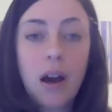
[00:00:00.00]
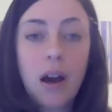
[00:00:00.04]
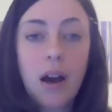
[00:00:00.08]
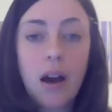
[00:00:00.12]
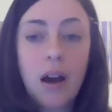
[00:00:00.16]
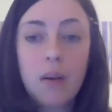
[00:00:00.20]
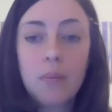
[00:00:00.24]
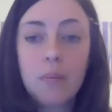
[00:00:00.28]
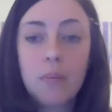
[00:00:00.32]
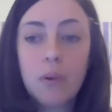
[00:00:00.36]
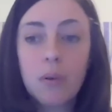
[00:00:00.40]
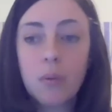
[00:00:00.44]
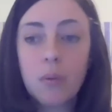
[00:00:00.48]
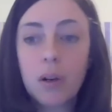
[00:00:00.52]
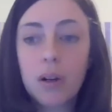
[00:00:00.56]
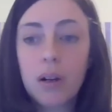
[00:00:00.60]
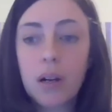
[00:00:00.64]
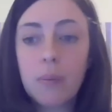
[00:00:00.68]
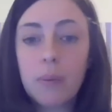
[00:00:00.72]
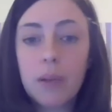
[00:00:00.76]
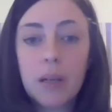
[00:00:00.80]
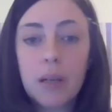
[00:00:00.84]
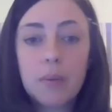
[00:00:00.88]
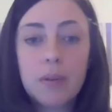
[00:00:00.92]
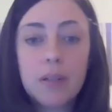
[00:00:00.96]
We're
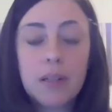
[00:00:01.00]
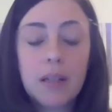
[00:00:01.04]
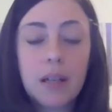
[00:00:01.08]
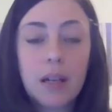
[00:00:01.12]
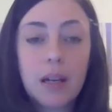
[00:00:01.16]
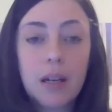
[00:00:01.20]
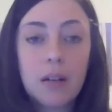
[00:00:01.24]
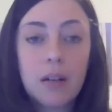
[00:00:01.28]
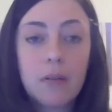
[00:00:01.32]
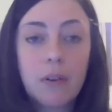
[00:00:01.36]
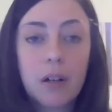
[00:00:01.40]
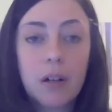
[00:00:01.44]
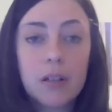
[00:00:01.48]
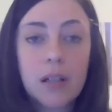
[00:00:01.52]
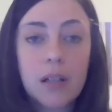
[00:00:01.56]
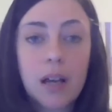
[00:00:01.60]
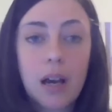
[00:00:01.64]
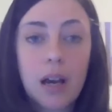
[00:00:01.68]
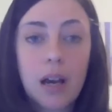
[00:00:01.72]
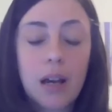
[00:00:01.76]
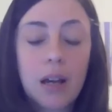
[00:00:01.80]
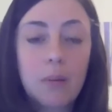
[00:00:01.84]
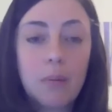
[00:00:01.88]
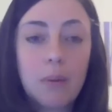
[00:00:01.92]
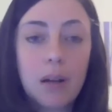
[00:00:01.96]
coming up to the end of our
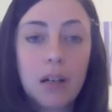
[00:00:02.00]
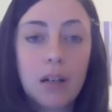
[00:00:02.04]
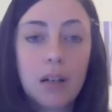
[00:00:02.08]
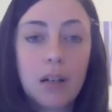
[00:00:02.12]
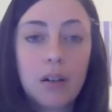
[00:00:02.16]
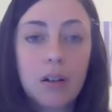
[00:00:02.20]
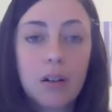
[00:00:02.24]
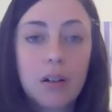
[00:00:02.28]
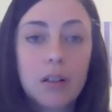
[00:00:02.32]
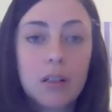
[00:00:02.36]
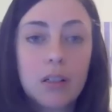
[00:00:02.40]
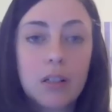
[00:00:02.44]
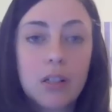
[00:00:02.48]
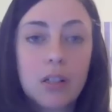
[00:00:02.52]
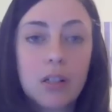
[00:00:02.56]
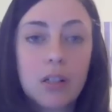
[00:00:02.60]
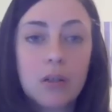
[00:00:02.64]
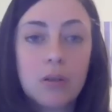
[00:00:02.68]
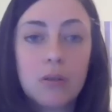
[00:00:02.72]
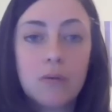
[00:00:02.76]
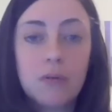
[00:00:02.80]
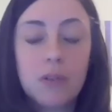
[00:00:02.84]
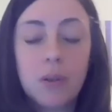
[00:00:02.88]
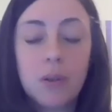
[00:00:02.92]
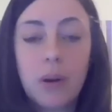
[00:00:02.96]
time. I encourage
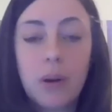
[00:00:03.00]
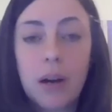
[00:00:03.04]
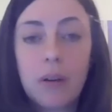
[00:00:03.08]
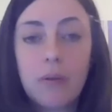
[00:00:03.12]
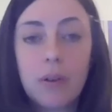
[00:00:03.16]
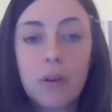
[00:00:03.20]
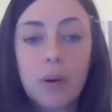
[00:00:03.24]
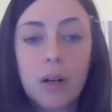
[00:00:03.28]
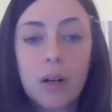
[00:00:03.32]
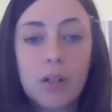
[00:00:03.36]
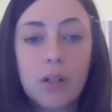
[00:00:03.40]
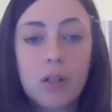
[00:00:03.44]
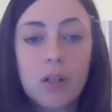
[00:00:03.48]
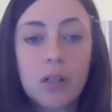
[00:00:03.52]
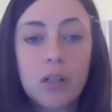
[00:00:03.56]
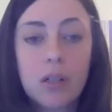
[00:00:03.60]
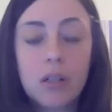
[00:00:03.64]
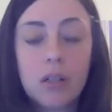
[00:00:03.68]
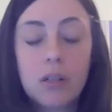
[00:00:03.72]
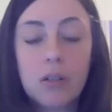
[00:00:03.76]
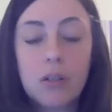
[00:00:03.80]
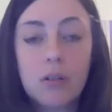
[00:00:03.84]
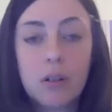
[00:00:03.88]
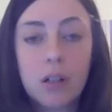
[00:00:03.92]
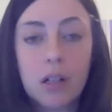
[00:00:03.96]
you, if you have a
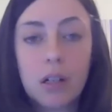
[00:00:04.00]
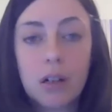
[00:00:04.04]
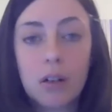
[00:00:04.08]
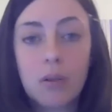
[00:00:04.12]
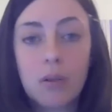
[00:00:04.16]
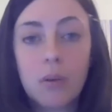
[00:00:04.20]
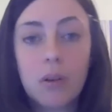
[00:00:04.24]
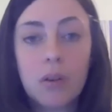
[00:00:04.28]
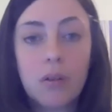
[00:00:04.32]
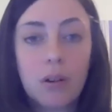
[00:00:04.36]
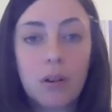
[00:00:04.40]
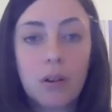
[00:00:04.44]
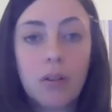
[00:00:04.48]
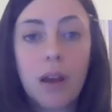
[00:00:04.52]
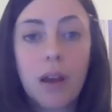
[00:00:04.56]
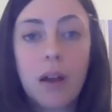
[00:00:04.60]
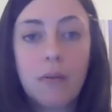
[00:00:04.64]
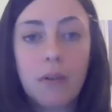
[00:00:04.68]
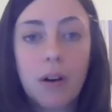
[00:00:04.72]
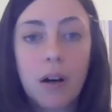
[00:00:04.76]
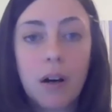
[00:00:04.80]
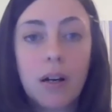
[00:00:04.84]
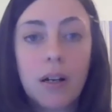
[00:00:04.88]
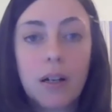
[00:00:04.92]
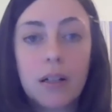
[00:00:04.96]
question and you're here with our
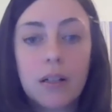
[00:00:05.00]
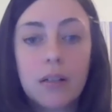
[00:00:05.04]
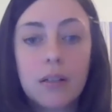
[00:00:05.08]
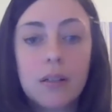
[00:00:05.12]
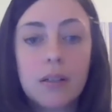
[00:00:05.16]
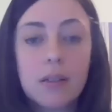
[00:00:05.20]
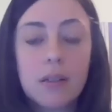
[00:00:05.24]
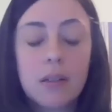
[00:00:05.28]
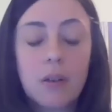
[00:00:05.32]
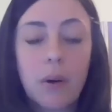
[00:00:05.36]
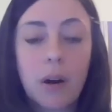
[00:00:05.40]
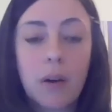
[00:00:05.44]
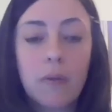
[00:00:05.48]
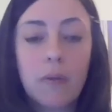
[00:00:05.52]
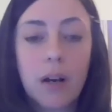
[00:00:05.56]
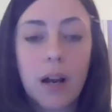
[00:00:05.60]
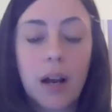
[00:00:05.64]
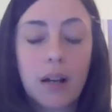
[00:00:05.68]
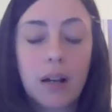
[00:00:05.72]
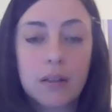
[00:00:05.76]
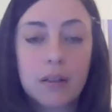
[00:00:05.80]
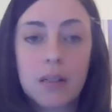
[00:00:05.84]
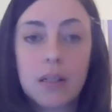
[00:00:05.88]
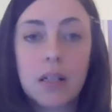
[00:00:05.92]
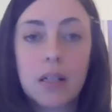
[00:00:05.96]
live audience, you haven't
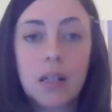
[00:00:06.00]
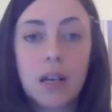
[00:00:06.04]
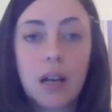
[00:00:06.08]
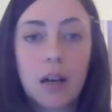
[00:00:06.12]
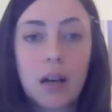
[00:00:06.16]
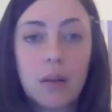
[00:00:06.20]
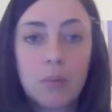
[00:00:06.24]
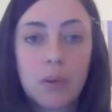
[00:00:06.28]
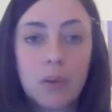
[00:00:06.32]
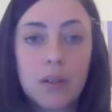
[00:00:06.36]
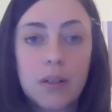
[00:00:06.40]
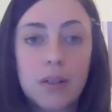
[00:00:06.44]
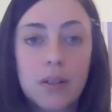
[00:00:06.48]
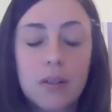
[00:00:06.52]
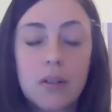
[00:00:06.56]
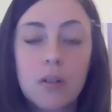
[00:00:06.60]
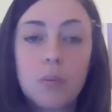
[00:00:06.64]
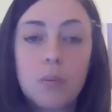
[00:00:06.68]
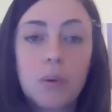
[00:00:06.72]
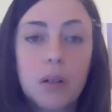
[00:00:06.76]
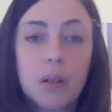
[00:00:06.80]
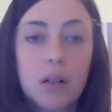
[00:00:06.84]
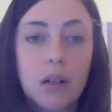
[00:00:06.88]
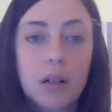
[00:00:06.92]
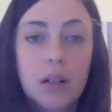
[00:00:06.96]
asked it yet, please
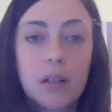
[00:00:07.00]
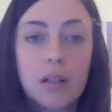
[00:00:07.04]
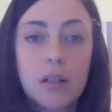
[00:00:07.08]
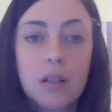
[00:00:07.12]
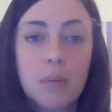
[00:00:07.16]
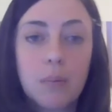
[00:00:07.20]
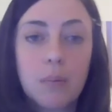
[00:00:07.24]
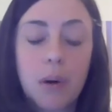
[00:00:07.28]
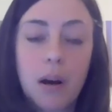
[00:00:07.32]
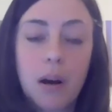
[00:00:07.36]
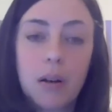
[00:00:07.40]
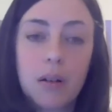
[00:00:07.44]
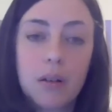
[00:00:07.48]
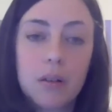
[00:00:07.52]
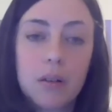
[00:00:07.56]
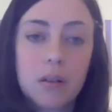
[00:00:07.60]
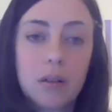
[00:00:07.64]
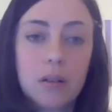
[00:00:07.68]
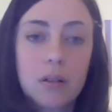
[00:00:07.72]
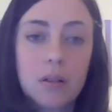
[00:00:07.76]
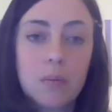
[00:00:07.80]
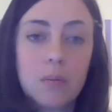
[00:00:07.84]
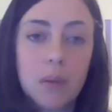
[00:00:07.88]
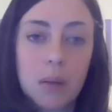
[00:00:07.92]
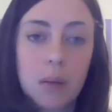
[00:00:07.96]
do put it into the box.
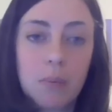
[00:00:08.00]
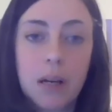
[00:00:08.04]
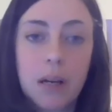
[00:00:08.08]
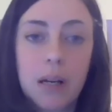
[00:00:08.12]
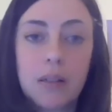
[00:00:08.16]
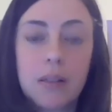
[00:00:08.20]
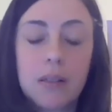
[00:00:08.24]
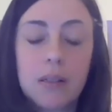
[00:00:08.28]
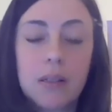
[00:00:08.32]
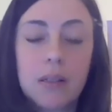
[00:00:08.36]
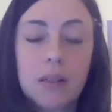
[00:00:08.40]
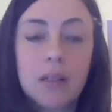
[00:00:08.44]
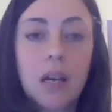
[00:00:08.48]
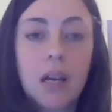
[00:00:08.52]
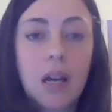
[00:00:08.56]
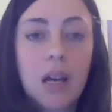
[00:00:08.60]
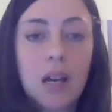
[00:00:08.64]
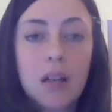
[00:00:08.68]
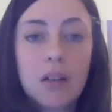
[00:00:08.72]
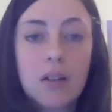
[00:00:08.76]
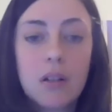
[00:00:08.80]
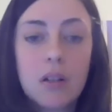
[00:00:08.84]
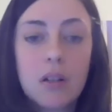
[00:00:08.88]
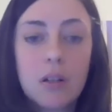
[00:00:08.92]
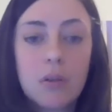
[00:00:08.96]
I'll do my best
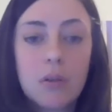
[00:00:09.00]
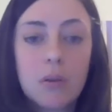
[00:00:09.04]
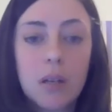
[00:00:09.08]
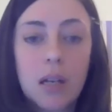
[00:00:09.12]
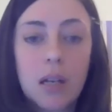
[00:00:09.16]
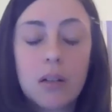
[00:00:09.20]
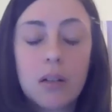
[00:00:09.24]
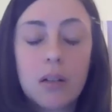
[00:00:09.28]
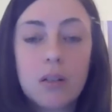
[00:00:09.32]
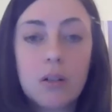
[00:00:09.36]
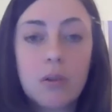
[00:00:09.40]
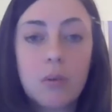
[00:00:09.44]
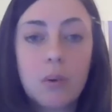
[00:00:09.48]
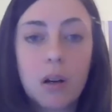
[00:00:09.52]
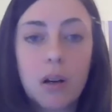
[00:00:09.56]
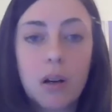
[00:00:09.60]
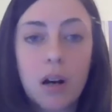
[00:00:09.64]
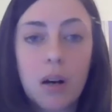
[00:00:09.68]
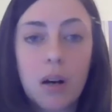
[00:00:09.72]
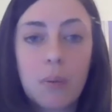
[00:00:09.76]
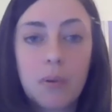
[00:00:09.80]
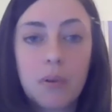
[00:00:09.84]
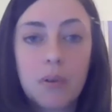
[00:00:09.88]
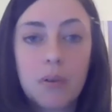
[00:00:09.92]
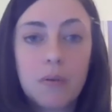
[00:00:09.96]
to get to a
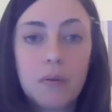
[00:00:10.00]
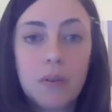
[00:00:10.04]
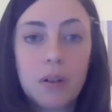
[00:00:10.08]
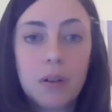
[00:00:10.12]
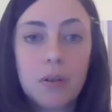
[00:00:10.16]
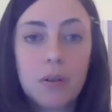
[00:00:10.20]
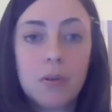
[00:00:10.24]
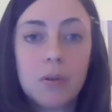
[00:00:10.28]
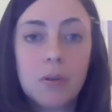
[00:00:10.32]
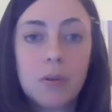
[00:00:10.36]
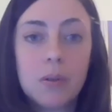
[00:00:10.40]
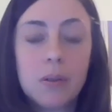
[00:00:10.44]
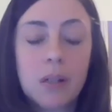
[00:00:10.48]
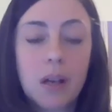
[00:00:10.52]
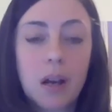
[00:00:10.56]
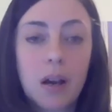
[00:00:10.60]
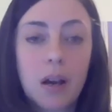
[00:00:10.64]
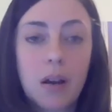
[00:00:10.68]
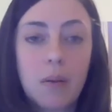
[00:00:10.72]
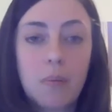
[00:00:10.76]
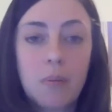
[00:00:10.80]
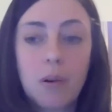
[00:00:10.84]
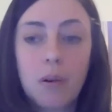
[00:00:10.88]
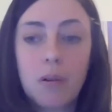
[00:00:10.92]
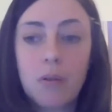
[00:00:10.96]
couple of those
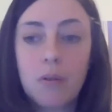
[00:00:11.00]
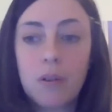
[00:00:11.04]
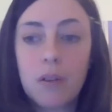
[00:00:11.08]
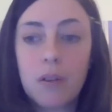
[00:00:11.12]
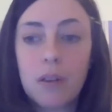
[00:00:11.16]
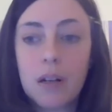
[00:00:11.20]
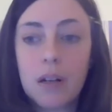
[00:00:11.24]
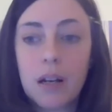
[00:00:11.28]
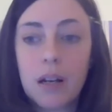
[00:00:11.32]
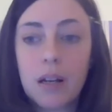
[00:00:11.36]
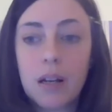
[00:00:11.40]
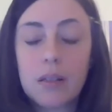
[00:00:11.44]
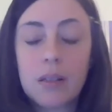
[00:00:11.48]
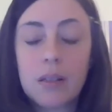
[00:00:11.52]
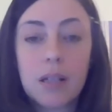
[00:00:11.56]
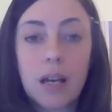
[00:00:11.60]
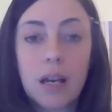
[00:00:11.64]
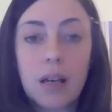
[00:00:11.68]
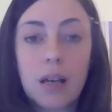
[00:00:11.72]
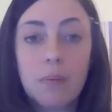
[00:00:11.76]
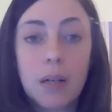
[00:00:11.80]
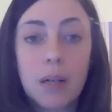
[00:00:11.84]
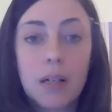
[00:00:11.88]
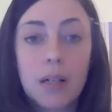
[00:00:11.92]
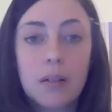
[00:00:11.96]
over the next
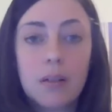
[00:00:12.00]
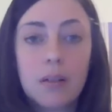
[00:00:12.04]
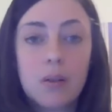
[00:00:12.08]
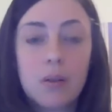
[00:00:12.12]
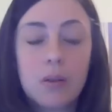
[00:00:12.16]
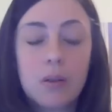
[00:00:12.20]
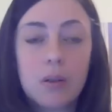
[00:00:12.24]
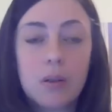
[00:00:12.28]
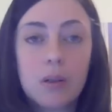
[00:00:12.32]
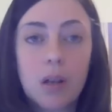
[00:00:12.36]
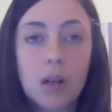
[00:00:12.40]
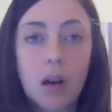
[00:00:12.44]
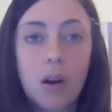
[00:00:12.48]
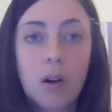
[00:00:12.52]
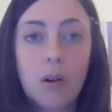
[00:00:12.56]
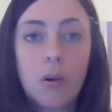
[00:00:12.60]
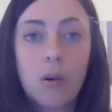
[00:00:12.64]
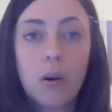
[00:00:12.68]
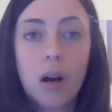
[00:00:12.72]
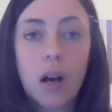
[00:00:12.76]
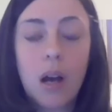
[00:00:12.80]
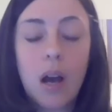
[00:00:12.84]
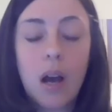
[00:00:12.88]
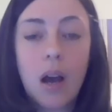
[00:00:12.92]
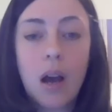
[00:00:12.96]
10 minutes or
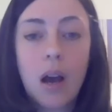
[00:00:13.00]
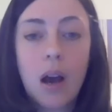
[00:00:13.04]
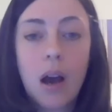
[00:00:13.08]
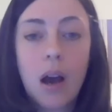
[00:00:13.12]
so.